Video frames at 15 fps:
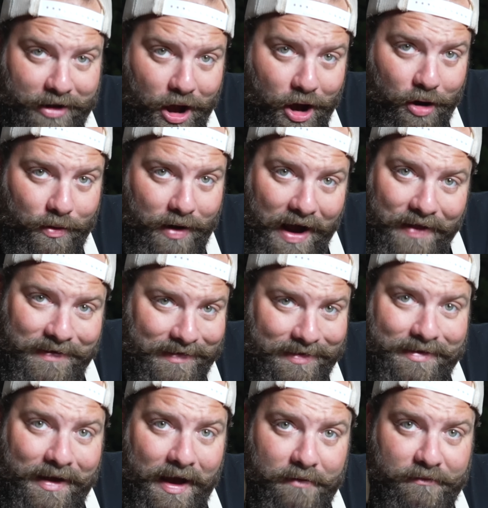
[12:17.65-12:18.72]
go, I think
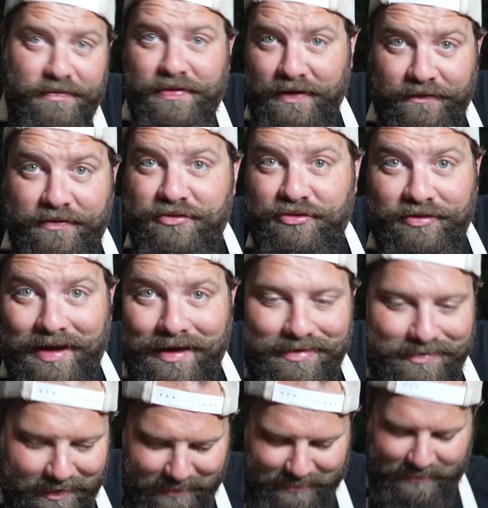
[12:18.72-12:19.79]
it's time for the official
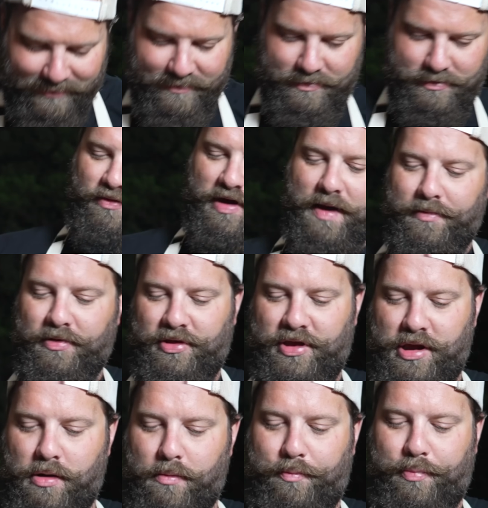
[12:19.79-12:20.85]
taste test. Grab a
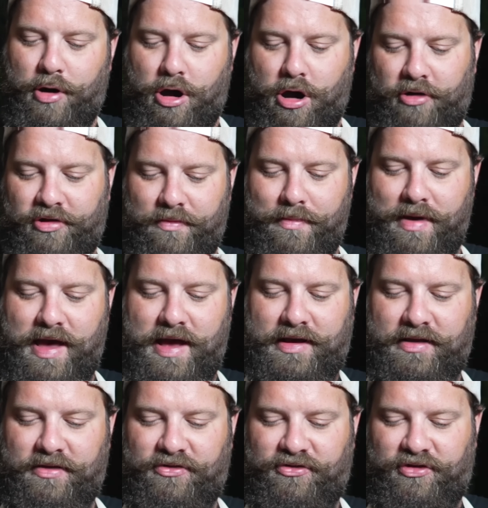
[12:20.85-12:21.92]
little ball of
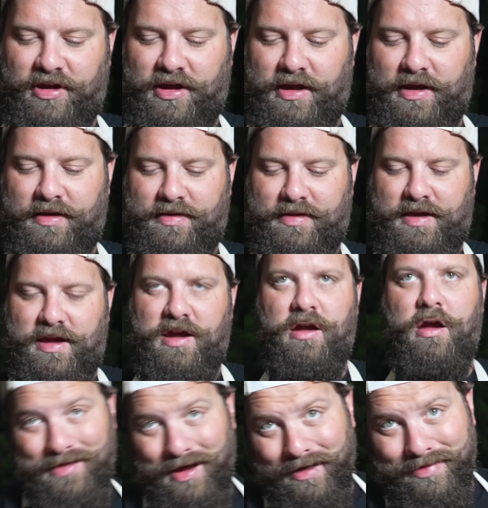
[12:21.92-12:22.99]
mac and cheese
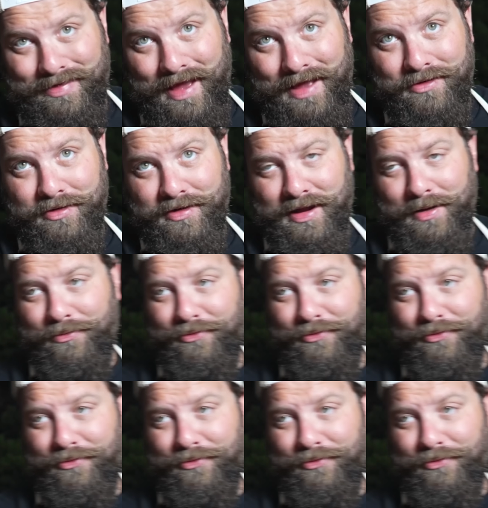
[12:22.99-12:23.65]
here. Toss that in your deep